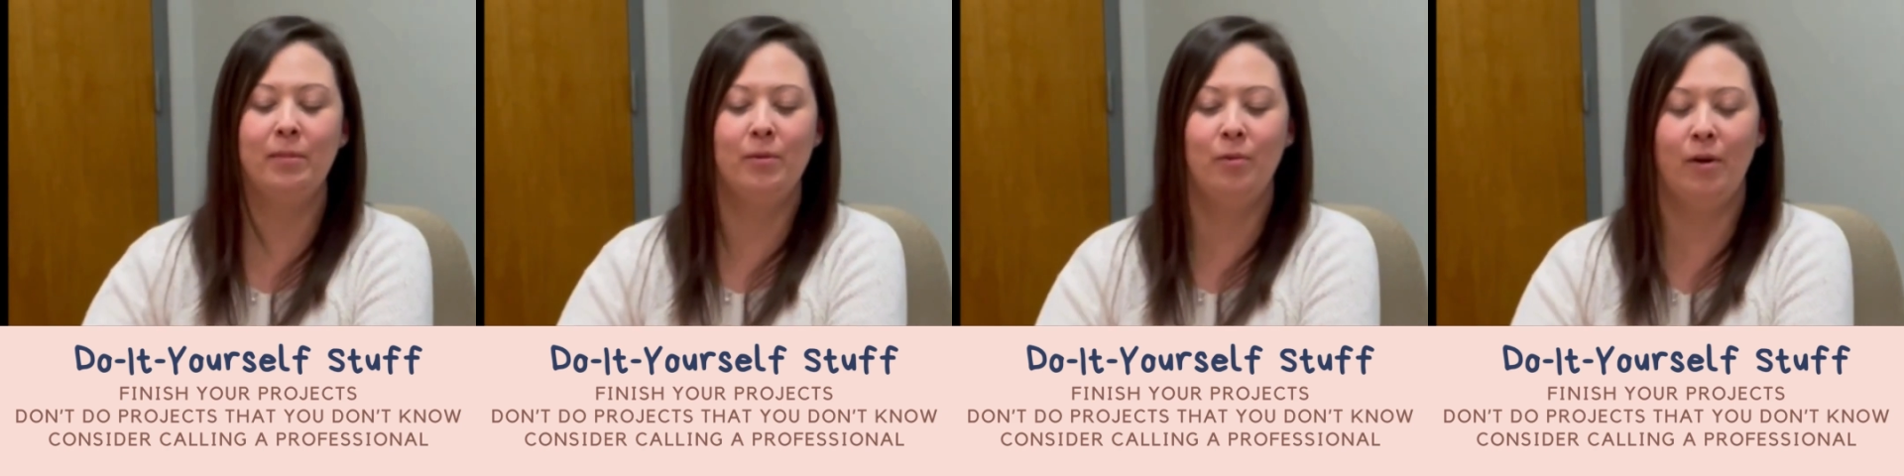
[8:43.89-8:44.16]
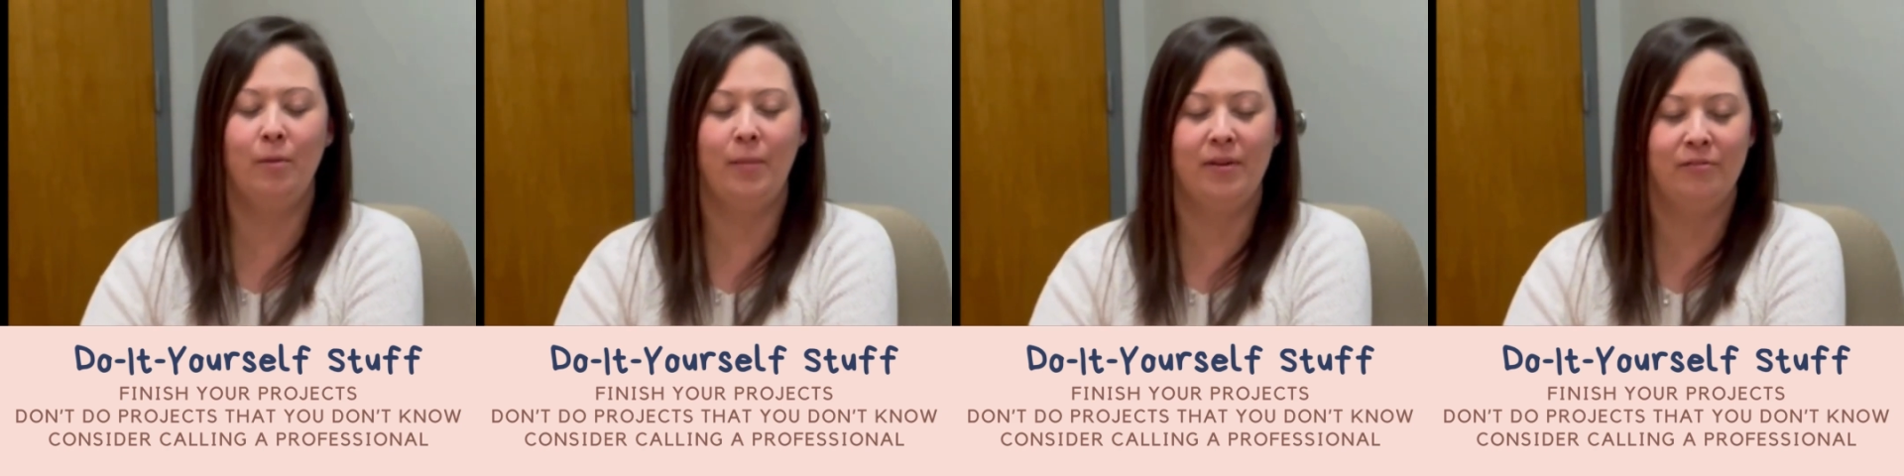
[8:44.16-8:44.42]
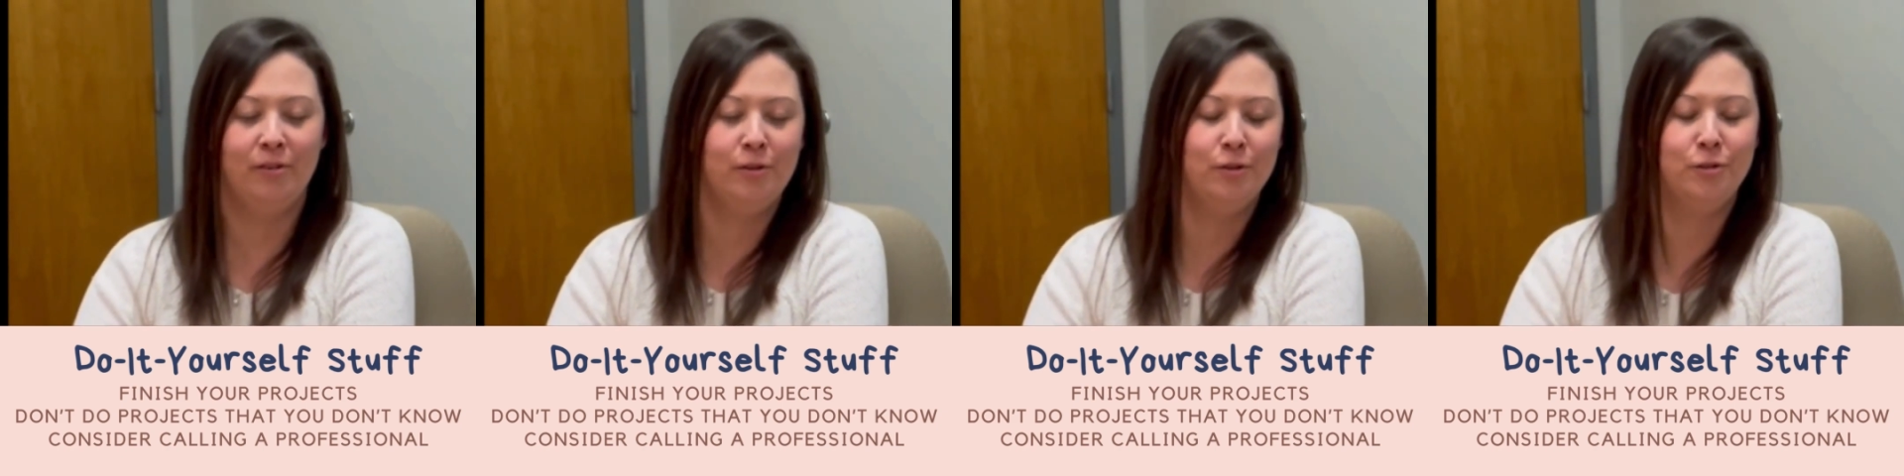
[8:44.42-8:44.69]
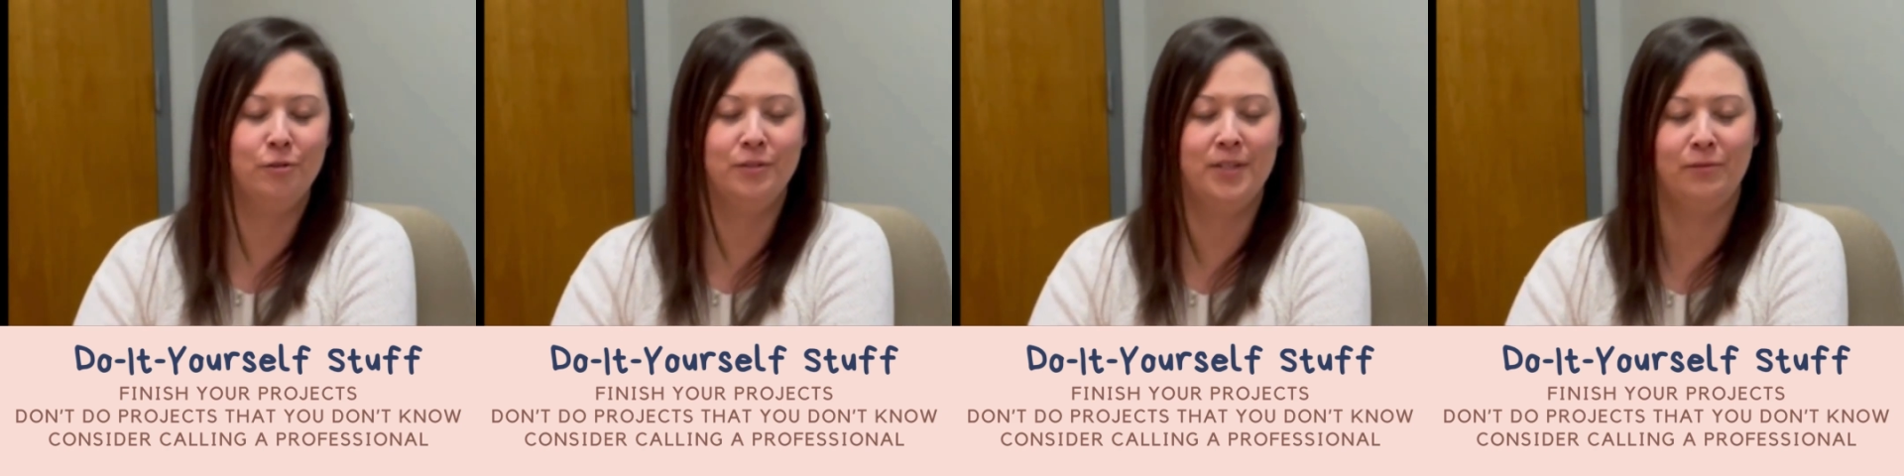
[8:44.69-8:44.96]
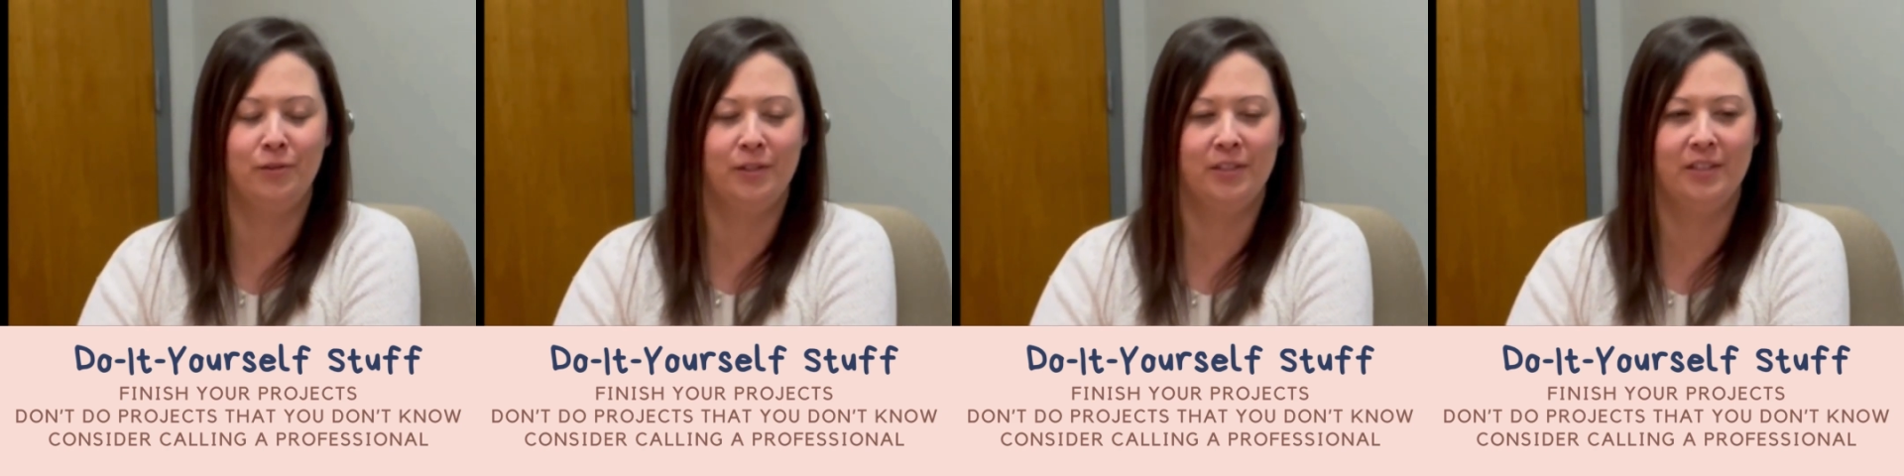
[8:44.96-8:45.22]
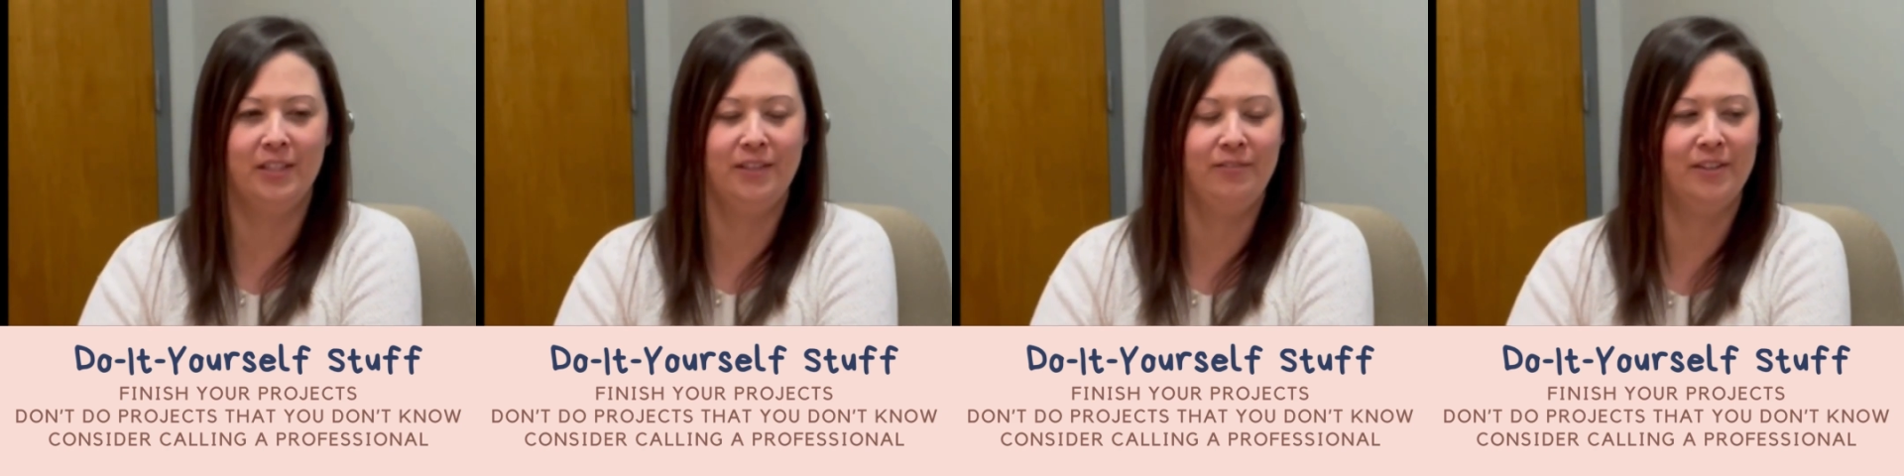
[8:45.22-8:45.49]
well, my furniture is never going to
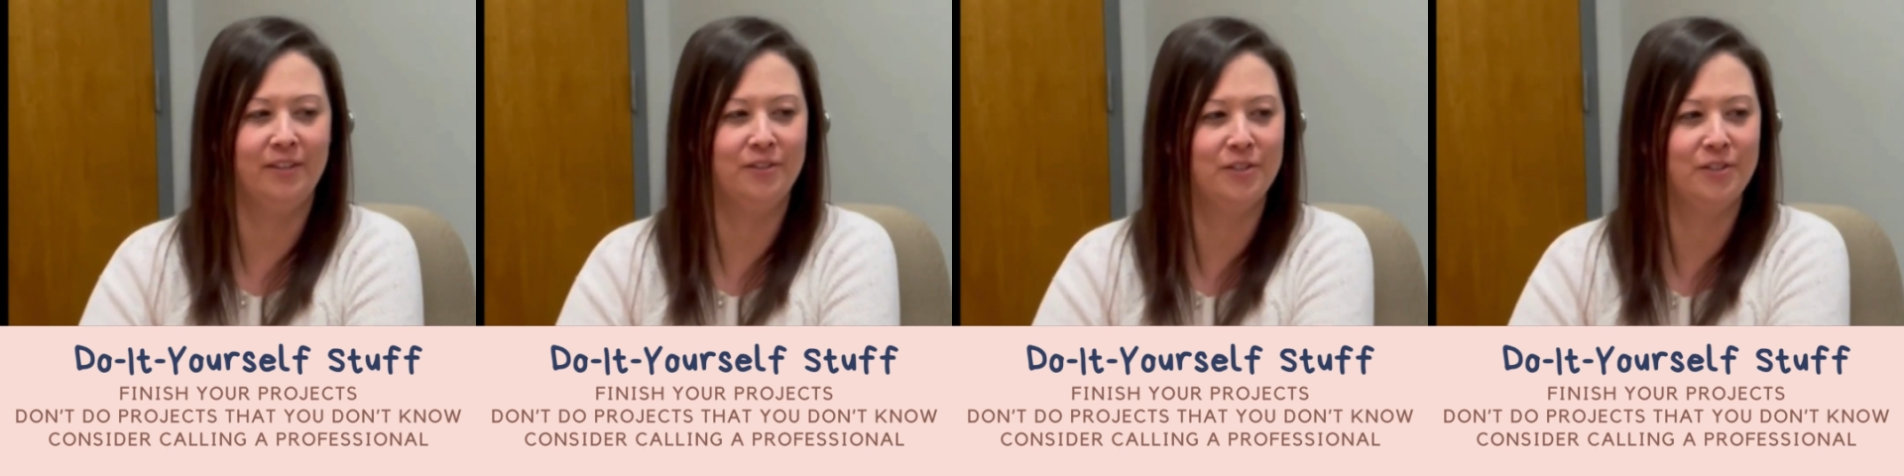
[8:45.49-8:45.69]
leave here,